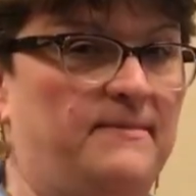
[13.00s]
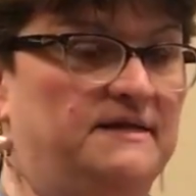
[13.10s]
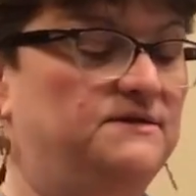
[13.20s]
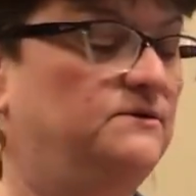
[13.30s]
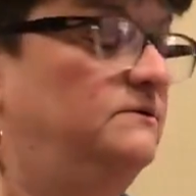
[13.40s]
a
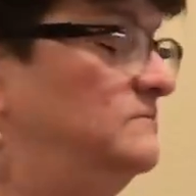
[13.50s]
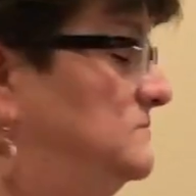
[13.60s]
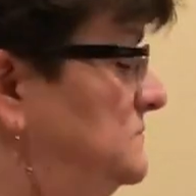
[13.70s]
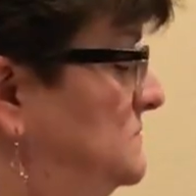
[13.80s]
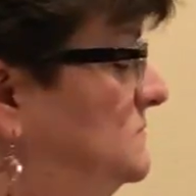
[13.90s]
pencil,
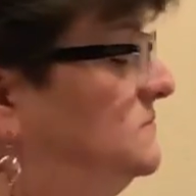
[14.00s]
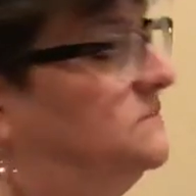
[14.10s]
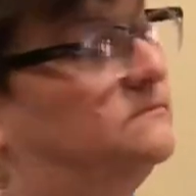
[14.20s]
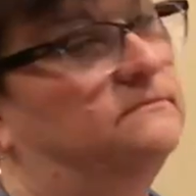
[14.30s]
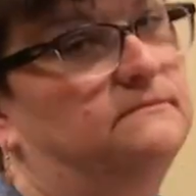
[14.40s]

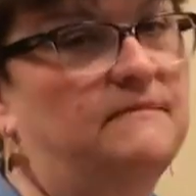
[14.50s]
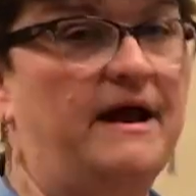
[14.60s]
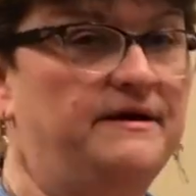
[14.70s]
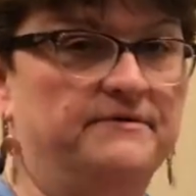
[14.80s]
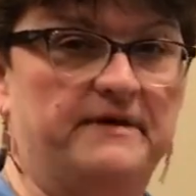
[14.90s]

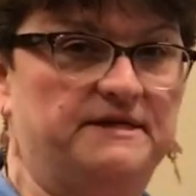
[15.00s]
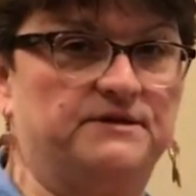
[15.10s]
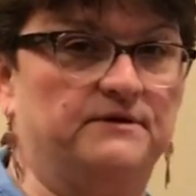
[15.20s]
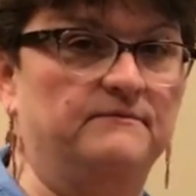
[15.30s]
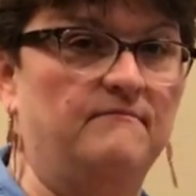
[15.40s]
and an
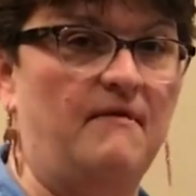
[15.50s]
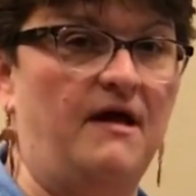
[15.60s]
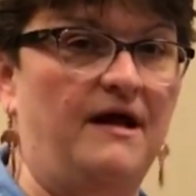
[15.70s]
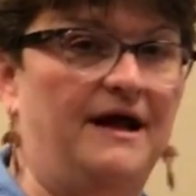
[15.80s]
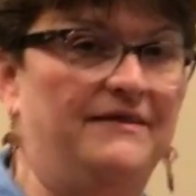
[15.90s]
eraser.
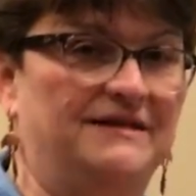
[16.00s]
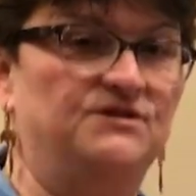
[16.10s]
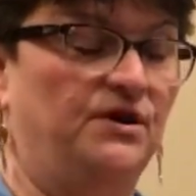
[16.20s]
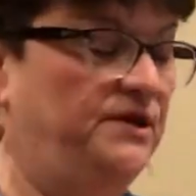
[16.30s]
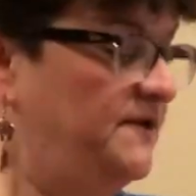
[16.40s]
And
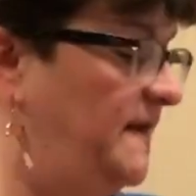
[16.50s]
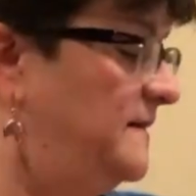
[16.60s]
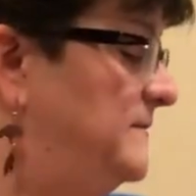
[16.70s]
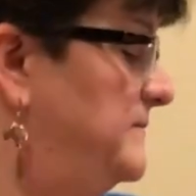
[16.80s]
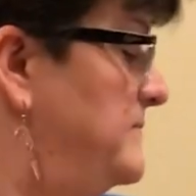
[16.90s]
that's all you
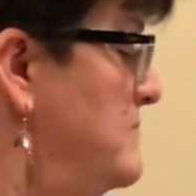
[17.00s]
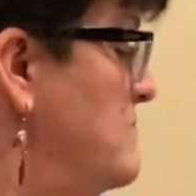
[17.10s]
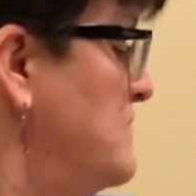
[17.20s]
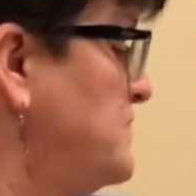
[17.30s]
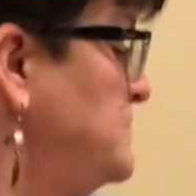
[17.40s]
need.
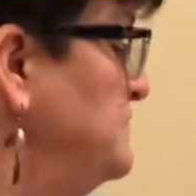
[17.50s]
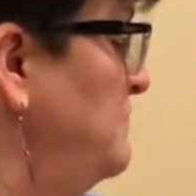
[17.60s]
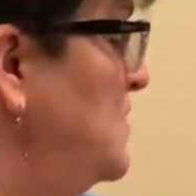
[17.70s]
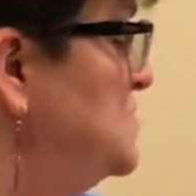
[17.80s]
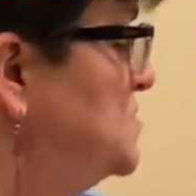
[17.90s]

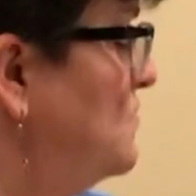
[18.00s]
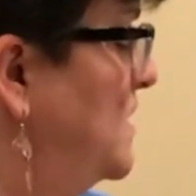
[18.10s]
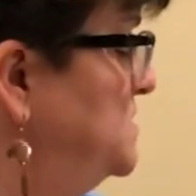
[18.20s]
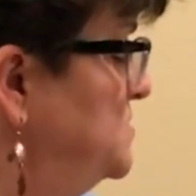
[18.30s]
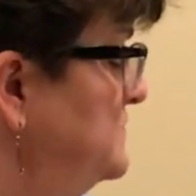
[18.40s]
So
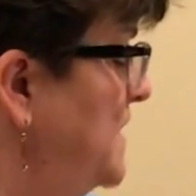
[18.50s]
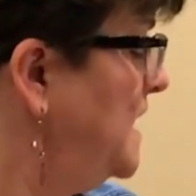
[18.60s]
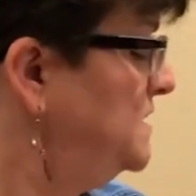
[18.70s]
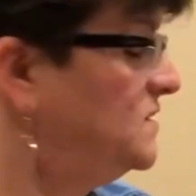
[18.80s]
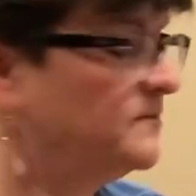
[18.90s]
once you've
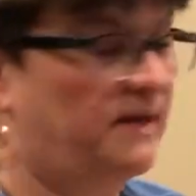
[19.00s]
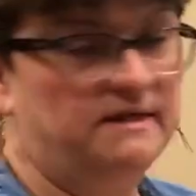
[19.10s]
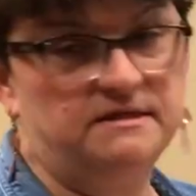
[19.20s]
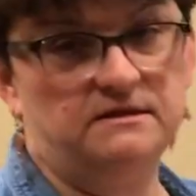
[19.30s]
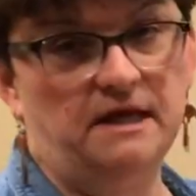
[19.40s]
gotten your
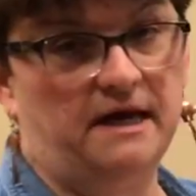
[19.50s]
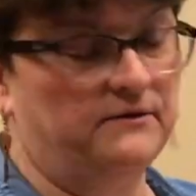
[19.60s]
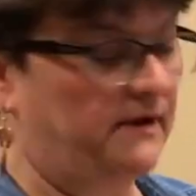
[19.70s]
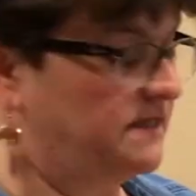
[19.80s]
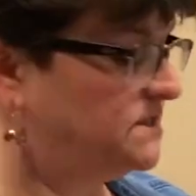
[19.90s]
pencil and
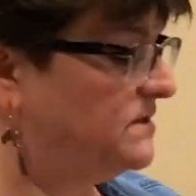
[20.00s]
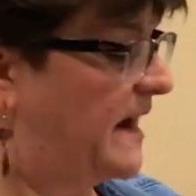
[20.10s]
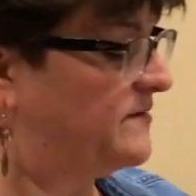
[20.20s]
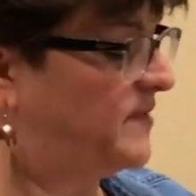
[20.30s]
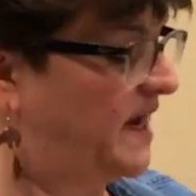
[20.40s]

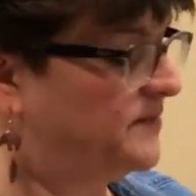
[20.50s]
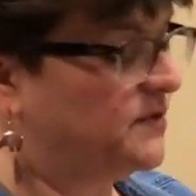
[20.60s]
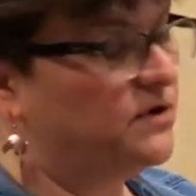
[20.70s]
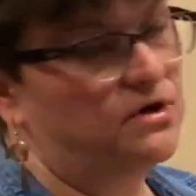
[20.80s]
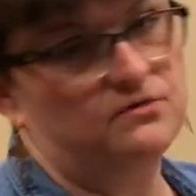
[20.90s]
eraser and
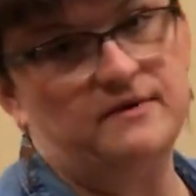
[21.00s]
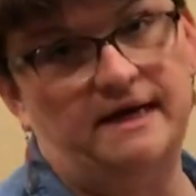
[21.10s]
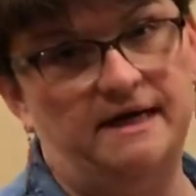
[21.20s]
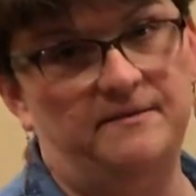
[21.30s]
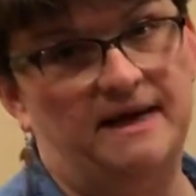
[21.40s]
paper, you're
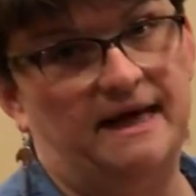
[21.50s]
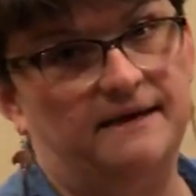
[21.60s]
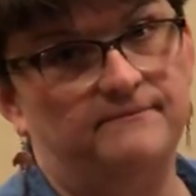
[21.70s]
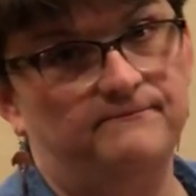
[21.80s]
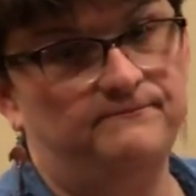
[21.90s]
ready to begin.